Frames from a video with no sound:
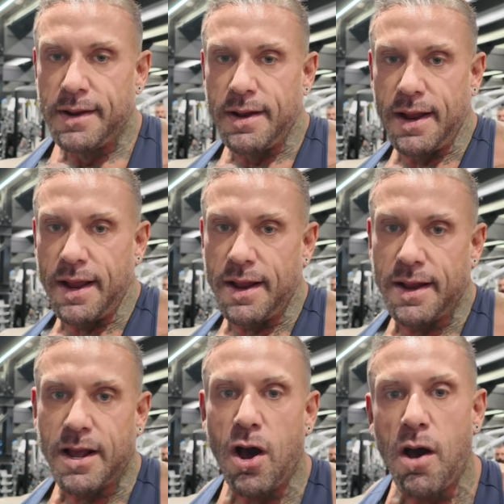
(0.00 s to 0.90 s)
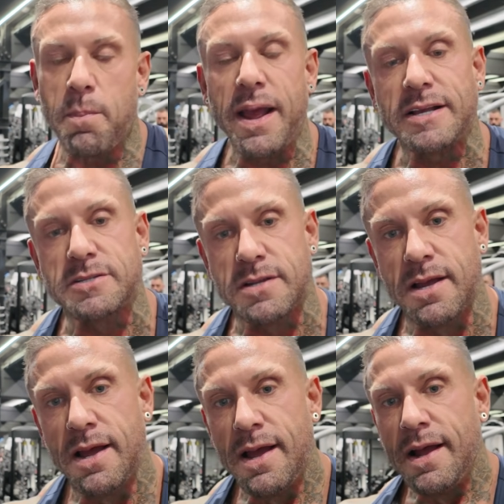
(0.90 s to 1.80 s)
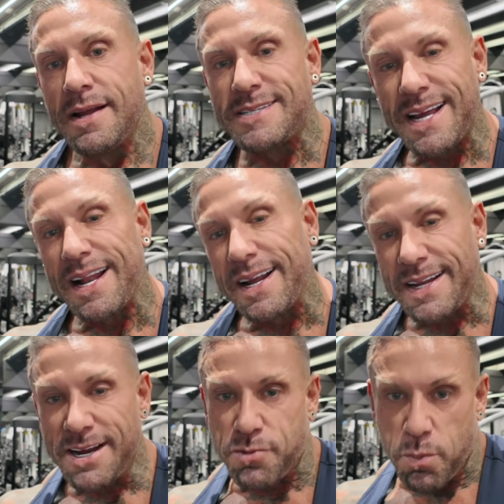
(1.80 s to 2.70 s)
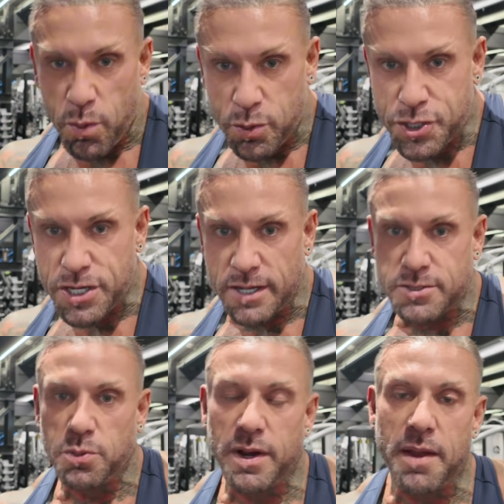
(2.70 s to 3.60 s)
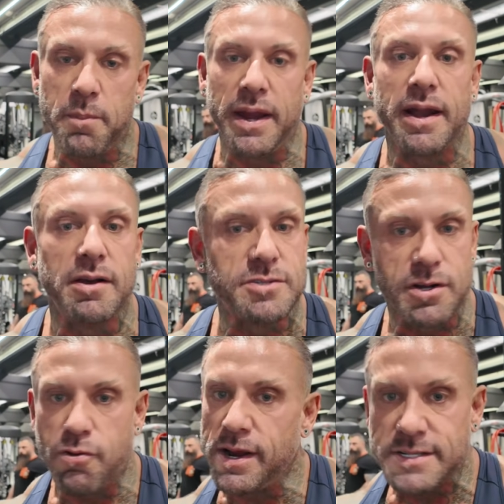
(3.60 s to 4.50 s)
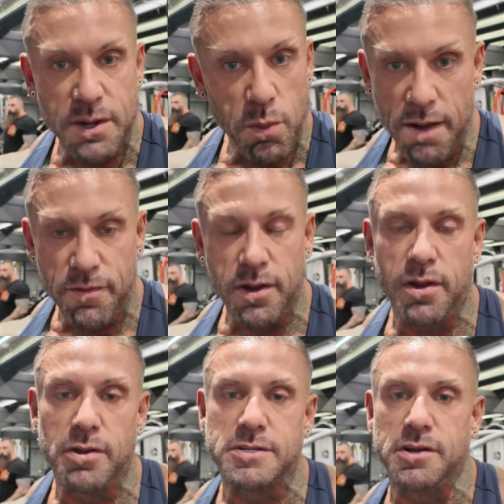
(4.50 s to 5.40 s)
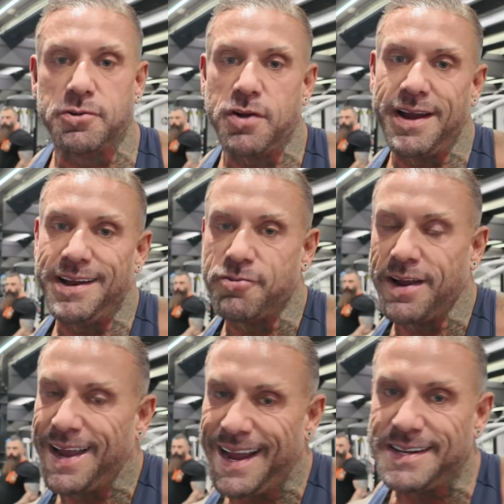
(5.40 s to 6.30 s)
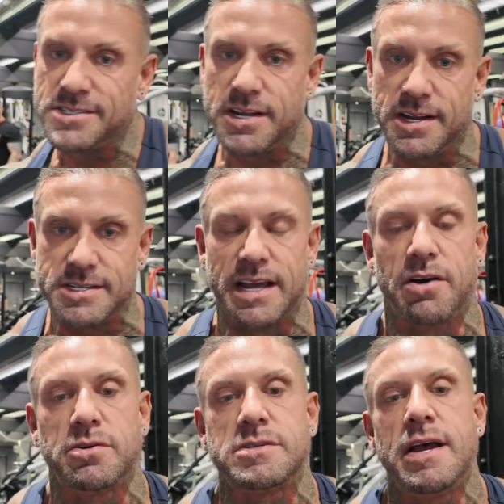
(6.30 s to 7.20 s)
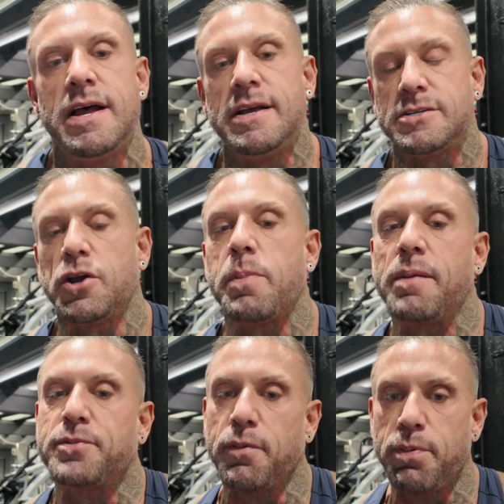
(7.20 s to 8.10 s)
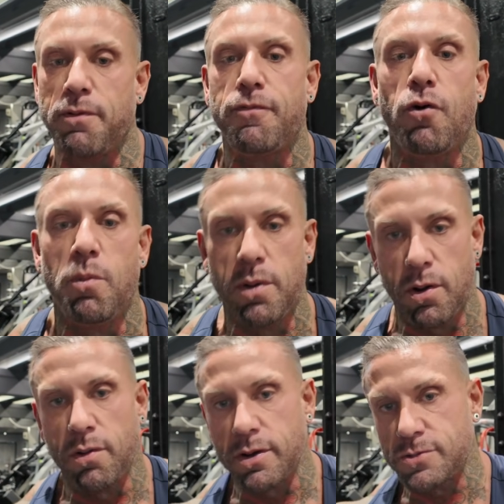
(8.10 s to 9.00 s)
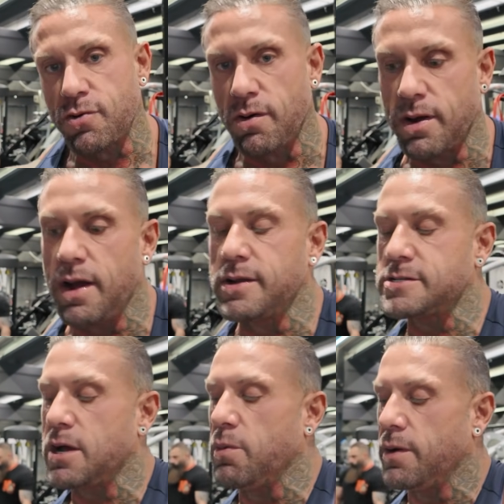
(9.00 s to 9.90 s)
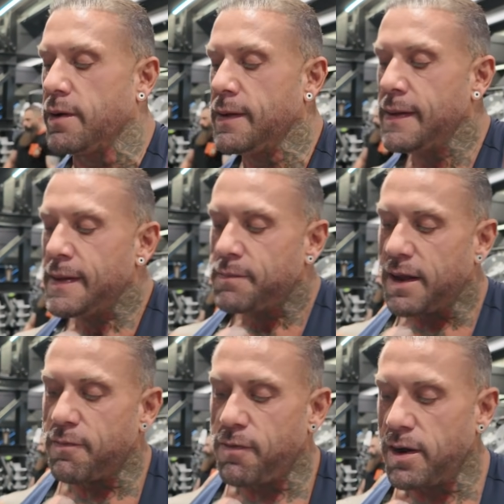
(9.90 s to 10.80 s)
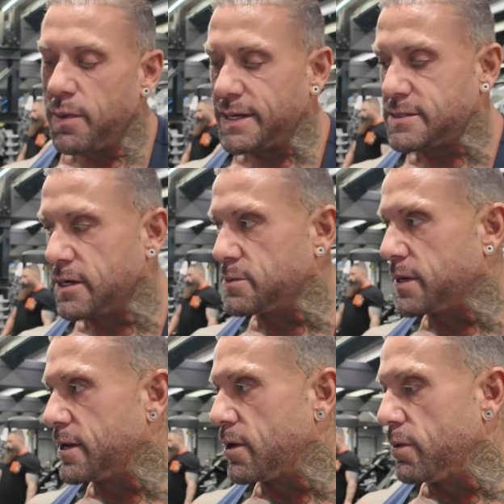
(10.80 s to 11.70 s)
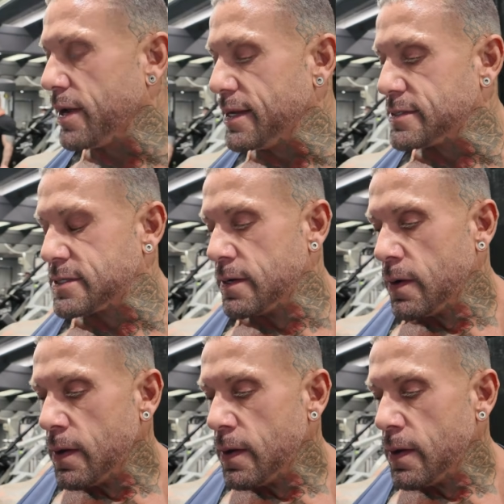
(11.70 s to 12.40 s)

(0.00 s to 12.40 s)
The Carb-X, the cyclic dextrin will shuttle the aminos, the creatine, whatever you use in your training drink, into the cells, so you'll be able to perform longer, stronger, and so on. Now, the final exercise we're going to do is